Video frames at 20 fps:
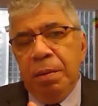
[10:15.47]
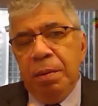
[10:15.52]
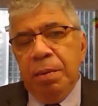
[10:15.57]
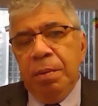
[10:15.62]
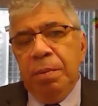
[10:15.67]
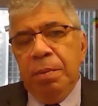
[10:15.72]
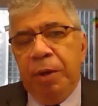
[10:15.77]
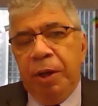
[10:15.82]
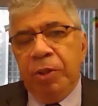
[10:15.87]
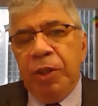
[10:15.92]

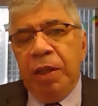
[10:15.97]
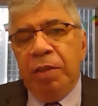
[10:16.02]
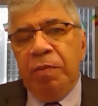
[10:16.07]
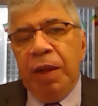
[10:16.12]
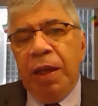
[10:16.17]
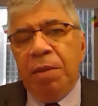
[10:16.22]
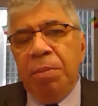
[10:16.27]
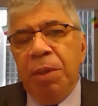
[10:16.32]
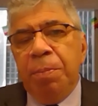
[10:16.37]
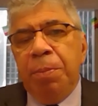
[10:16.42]
President
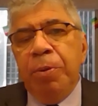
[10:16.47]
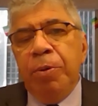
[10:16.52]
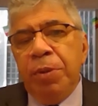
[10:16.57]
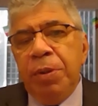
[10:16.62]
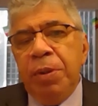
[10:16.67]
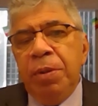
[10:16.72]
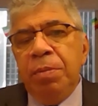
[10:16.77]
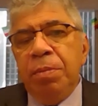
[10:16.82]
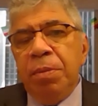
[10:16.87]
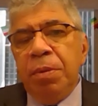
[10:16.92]
Vladimir
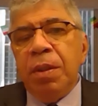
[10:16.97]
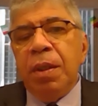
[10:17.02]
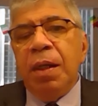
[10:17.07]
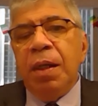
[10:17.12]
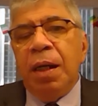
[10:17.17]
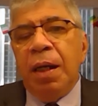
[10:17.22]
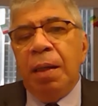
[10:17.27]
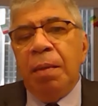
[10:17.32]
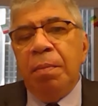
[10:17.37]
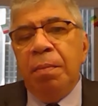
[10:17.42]
Putin
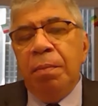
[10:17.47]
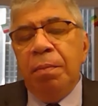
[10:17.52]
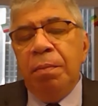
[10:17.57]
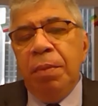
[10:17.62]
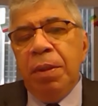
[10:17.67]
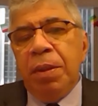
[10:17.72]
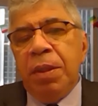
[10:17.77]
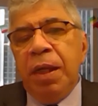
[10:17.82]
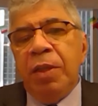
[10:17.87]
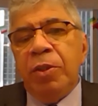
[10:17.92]

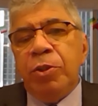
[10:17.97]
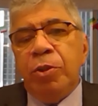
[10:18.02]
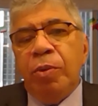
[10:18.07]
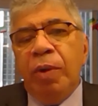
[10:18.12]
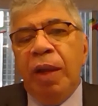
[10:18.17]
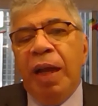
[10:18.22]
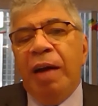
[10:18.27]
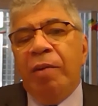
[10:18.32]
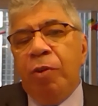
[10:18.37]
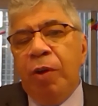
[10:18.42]
intends to
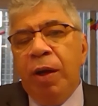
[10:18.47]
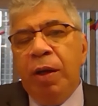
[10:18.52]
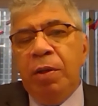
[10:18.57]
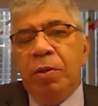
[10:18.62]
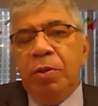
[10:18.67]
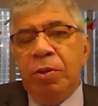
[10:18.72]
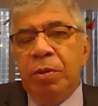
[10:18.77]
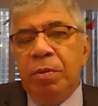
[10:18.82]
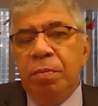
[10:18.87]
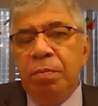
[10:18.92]

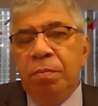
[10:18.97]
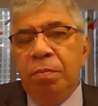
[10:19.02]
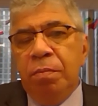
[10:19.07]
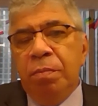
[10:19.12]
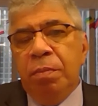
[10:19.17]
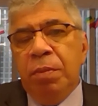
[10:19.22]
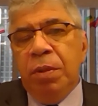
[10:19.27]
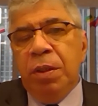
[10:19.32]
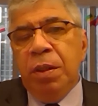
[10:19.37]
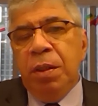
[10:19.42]
leverage
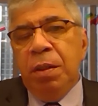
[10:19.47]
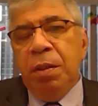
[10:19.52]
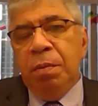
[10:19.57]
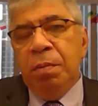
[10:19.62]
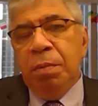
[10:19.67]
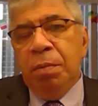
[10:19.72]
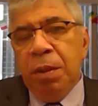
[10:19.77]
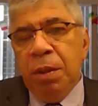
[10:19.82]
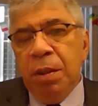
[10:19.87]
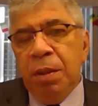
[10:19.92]

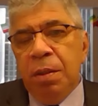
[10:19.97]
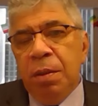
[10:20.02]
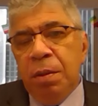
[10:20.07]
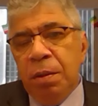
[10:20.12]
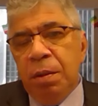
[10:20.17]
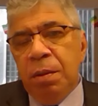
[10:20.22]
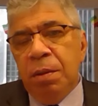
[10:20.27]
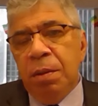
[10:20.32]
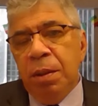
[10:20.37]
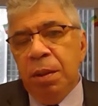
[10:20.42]
the
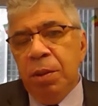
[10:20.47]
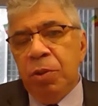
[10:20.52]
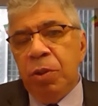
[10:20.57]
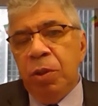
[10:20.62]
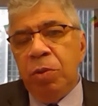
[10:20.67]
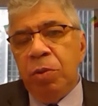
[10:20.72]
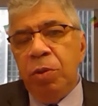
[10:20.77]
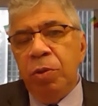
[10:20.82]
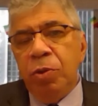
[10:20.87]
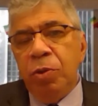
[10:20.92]

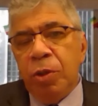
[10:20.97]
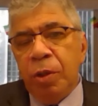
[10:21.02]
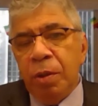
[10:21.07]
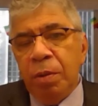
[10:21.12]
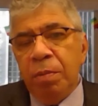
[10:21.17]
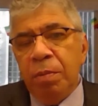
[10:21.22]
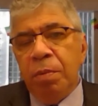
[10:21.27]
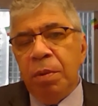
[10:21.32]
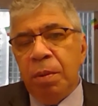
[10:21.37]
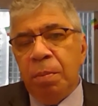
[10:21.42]

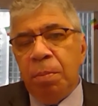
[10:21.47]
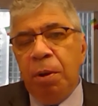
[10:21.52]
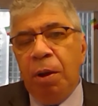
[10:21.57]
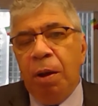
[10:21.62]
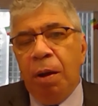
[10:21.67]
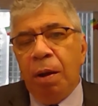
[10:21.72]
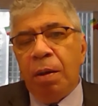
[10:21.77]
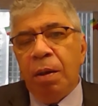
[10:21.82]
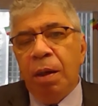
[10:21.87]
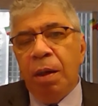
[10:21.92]
institution, the
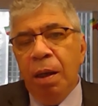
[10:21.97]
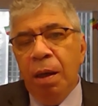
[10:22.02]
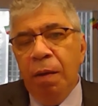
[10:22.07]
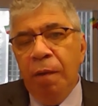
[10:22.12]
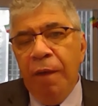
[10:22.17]
bloc,